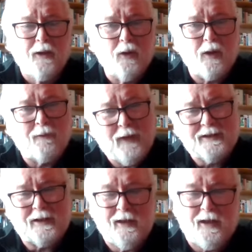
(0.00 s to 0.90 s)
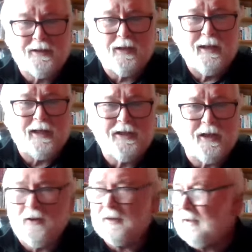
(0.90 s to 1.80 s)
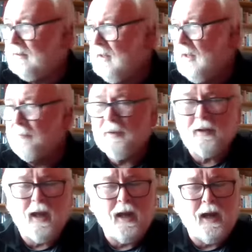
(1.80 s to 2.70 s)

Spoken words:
Now, if that's the case, let's get it out there. But